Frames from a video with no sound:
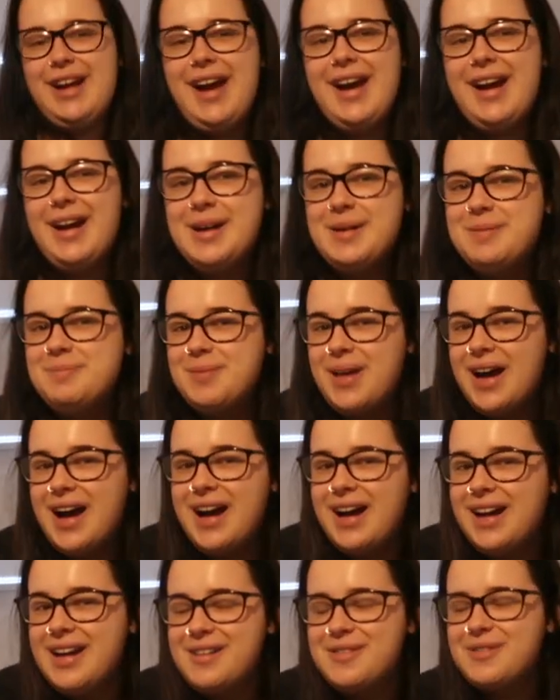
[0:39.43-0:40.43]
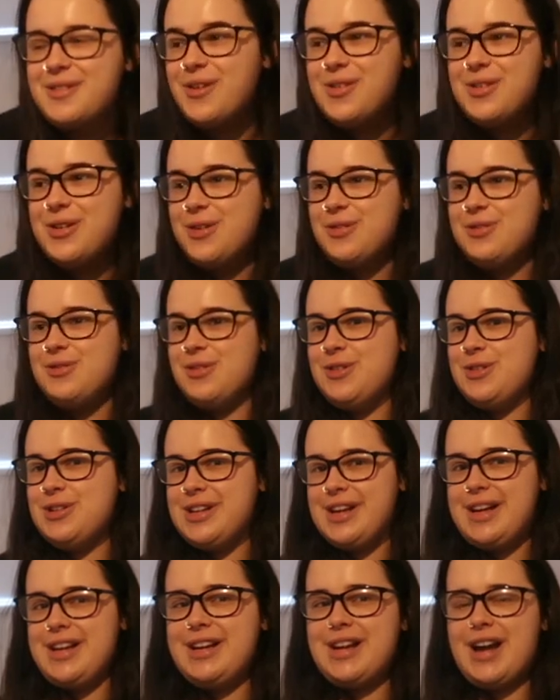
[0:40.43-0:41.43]
Um, I've got no food
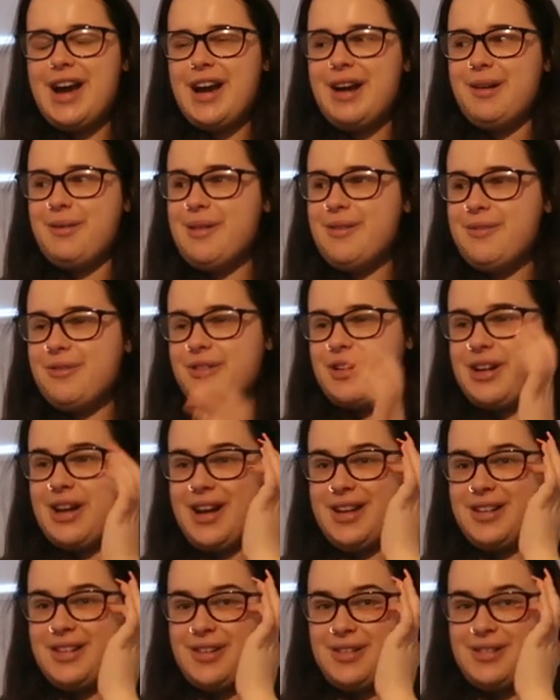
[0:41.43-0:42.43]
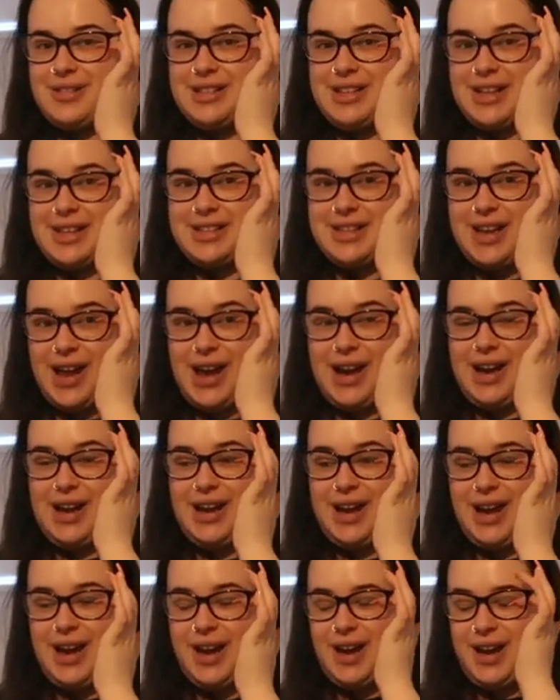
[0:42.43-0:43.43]
in. I went for a Nando's last
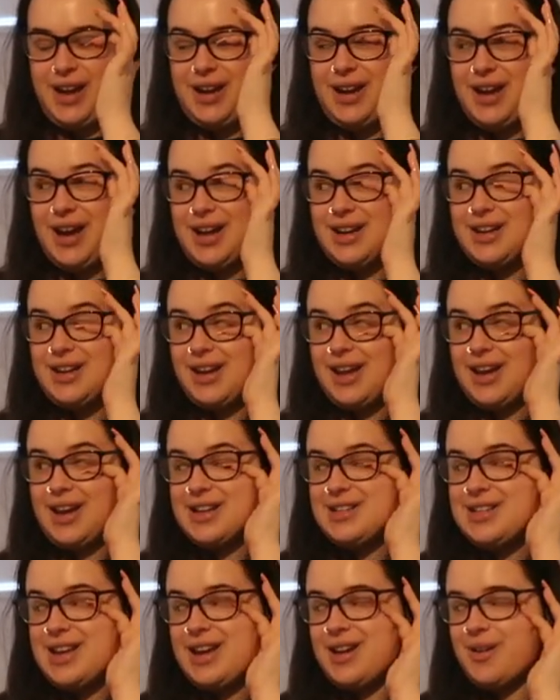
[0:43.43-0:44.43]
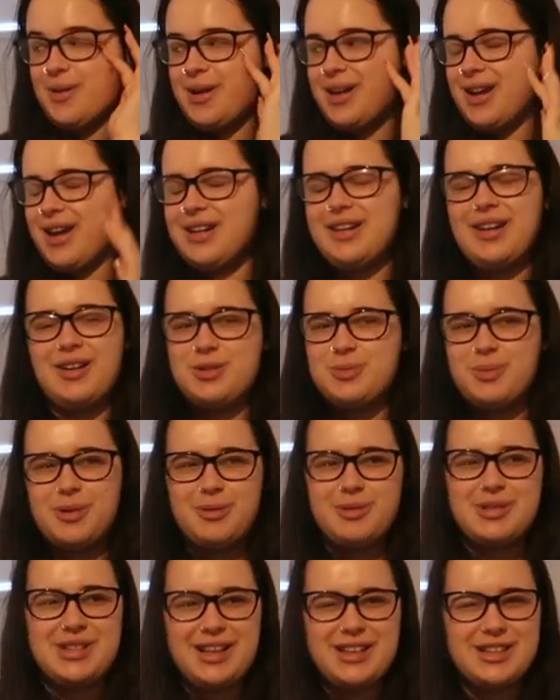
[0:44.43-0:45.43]
night. I had like a takeaway Nando's, but it
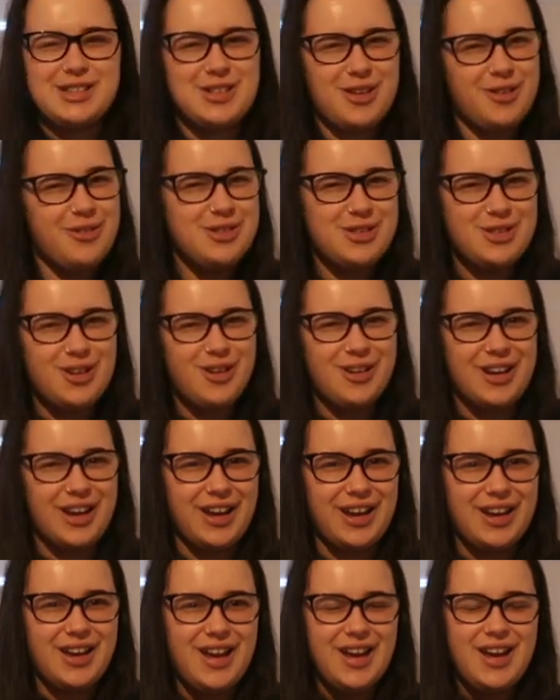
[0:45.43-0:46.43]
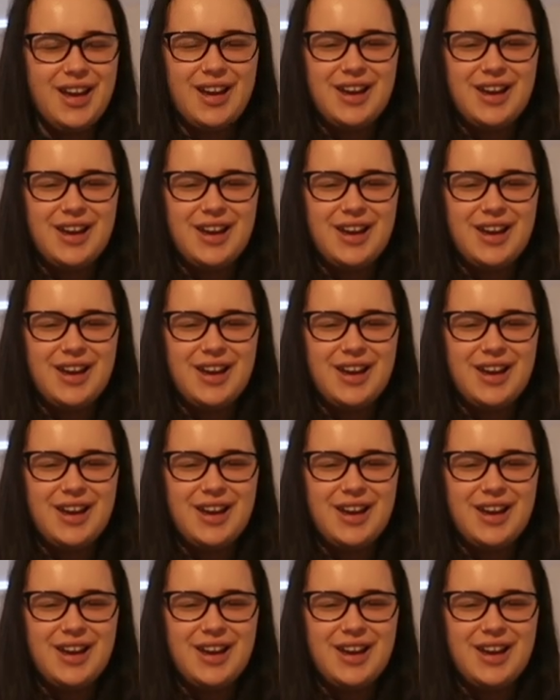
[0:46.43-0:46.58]
was like so soggy.